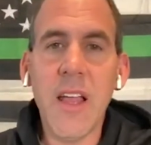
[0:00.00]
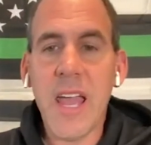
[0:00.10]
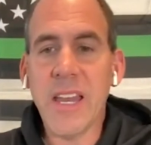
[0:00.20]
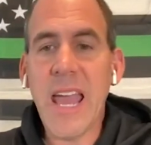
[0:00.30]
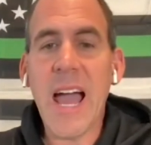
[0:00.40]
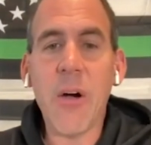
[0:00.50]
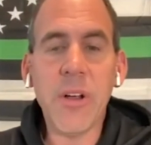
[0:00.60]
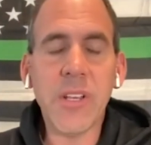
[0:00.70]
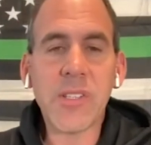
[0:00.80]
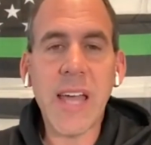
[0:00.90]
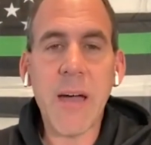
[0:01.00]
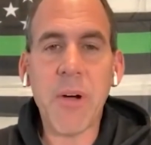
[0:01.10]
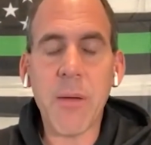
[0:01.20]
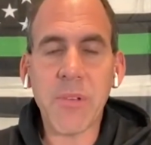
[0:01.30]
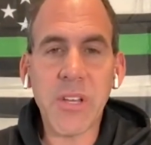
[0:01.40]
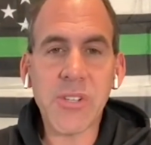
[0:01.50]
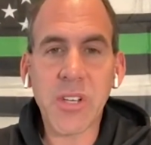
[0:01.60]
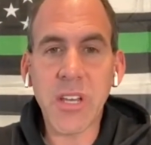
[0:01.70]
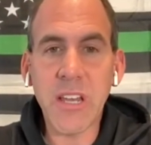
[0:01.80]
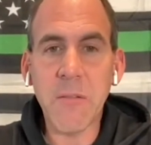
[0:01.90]
And how is that population
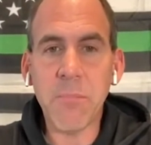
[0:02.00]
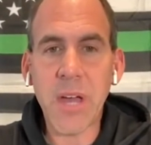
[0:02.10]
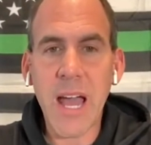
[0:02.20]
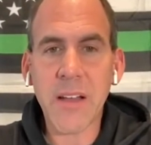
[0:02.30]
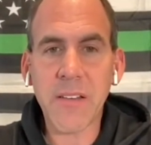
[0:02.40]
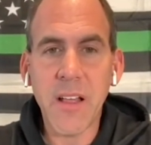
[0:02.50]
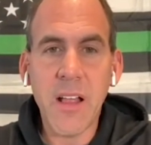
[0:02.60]
going to impact,